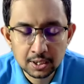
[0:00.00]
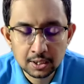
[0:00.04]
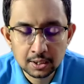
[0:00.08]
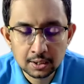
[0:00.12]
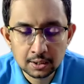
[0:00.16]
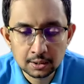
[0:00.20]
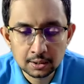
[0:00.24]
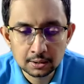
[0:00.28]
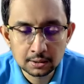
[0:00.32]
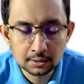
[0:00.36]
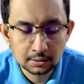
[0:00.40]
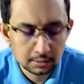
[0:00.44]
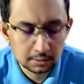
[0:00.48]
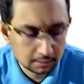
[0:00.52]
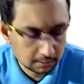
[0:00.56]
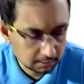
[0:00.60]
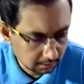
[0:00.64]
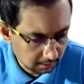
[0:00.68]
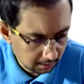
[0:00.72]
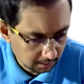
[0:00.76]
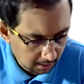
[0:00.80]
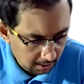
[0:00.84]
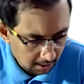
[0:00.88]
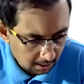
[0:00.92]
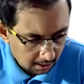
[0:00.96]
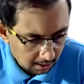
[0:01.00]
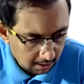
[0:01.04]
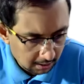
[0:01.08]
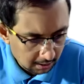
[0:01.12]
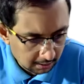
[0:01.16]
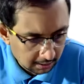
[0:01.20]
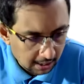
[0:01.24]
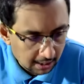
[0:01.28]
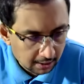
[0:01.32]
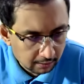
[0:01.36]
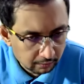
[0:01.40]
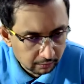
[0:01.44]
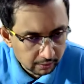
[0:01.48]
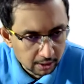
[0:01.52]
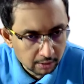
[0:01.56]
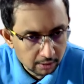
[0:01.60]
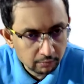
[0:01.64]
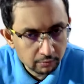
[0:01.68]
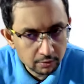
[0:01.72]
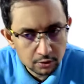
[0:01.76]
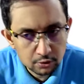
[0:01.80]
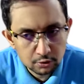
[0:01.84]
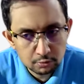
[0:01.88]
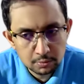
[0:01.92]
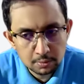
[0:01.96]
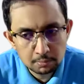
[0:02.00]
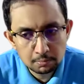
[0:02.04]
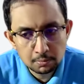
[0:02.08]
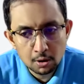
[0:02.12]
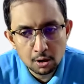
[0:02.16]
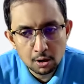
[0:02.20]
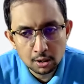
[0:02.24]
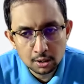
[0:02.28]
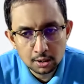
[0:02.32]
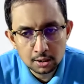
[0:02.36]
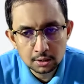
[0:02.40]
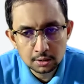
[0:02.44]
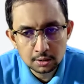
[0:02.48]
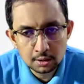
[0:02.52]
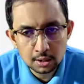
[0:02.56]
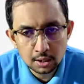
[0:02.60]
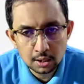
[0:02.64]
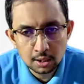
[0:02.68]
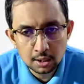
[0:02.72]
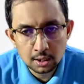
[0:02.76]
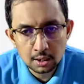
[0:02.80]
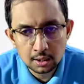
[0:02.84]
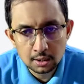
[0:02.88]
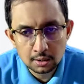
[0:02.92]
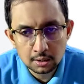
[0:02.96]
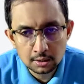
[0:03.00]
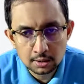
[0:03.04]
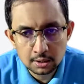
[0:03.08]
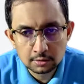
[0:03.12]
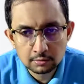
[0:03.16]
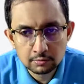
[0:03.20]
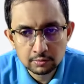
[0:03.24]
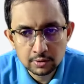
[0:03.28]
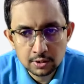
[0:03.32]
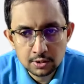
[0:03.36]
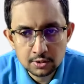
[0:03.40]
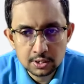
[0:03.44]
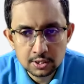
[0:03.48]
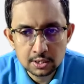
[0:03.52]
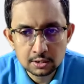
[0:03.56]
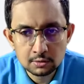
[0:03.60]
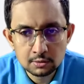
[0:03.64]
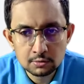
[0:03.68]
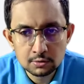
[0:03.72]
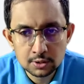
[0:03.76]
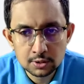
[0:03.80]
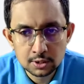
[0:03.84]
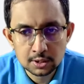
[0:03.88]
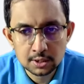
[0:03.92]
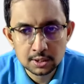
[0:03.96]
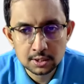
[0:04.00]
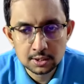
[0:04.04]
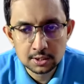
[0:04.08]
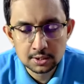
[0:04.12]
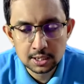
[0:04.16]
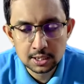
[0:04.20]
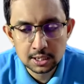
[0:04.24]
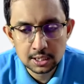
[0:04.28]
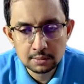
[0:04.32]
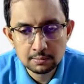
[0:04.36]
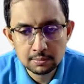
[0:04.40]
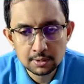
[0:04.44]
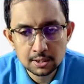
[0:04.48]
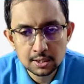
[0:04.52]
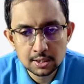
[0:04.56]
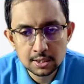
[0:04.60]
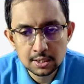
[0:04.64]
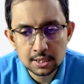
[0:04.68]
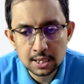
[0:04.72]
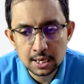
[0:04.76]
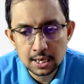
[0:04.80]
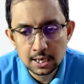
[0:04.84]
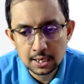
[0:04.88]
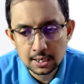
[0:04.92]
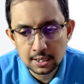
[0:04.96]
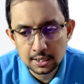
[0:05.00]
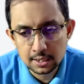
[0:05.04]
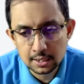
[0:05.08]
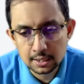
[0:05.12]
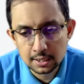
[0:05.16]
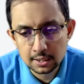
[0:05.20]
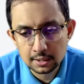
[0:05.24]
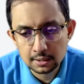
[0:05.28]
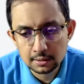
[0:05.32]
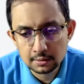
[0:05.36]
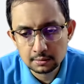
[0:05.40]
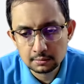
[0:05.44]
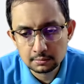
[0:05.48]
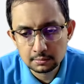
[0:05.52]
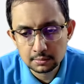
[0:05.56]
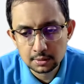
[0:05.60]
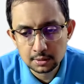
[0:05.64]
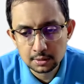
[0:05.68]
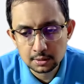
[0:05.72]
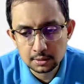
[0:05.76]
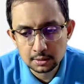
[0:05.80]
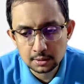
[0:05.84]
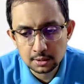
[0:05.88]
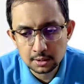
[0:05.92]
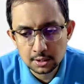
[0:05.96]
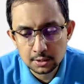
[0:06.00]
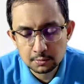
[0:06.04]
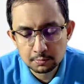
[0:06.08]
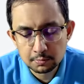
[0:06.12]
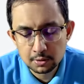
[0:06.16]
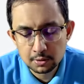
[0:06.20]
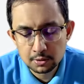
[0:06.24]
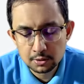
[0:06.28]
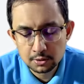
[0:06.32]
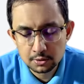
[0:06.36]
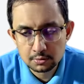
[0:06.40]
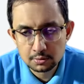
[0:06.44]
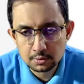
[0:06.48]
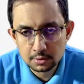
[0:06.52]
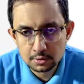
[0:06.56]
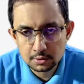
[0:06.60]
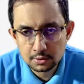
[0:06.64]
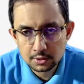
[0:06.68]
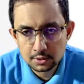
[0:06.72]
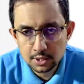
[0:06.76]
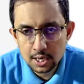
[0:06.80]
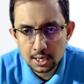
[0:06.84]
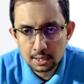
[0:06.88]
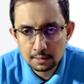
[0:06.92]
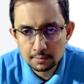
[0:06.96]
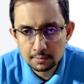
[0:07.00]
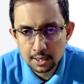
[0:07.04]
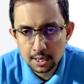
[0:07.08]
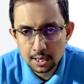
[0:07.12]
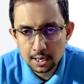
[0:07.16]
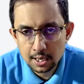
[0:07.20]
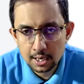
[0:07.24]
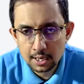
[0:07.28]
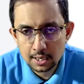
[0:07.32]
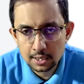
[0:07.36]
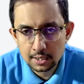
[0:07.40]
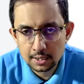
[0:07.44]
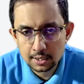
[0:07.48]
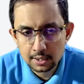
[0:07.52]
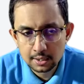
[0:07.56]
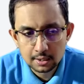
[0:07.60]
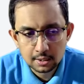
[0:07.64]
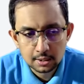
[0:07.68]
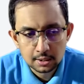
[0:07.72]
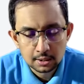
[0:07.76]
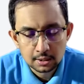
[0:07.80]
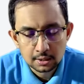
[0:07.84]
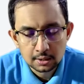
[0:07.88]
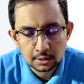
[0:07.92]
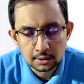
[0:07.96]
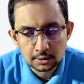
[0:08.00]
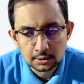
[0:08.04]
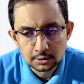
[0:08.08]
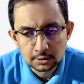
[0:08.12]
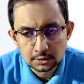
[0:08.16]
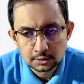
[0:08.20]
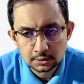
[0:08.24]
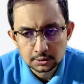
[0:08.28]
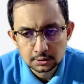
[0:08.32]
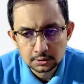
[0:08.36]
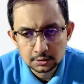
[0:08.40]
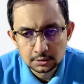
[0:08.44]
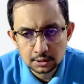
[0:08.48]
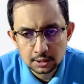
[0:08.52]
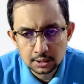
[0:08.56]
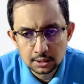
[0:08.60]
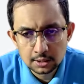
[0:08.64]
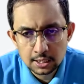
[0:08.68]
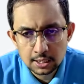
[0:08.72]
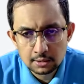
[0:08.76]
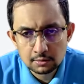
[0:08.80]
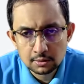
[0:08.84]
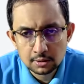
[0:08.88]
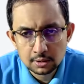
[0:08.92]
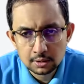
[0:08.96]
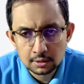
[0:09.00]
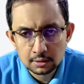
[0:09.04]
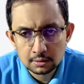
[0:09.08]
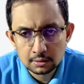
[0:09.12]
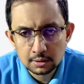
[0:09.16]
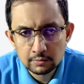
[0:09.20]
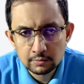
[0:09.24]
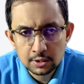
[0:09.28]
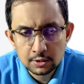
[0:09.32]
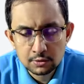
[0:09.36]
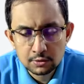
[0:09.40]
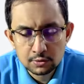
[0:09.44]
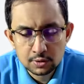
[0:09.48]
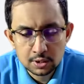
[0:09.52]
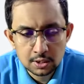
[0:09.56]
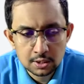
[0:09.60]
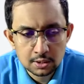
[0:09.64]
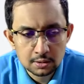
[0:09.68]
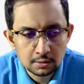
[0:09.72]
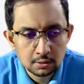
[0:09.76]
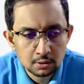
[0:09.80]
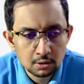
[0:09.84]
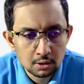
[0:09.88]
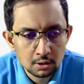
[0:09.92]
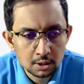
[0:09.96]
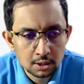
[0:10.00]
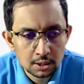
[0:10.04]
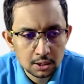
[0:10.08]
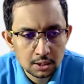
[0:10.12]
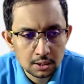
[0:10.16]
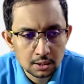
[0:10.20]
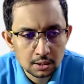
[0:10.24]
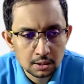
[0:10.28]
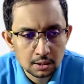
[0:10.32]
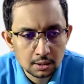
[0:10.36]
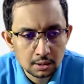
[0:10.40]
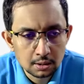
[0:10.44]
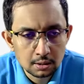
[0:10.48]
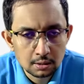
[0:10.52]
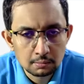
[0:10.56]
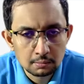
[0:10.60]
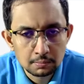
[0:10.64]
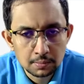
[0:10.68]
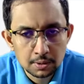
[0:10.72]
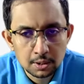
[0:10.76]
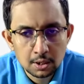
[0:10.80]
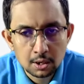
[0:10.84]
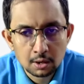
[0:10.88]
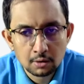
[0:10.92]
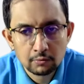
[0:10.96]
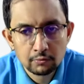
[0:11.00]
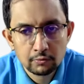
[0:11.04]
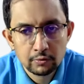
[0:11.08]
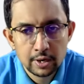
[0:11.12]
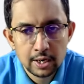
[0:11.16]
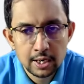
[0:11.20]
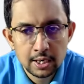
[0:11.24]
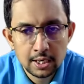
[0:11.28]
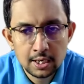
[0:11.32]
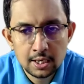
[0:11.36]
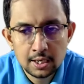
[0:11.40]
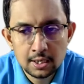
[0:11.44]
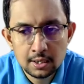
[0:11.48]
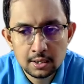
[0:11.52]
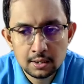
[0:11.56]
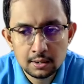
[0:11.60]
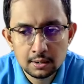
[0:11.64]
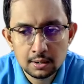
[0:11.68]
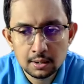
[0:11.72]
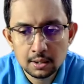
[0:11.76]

uh, in that way we should be blocking the request and losing the scalability and the response time, and that will eventually not be of any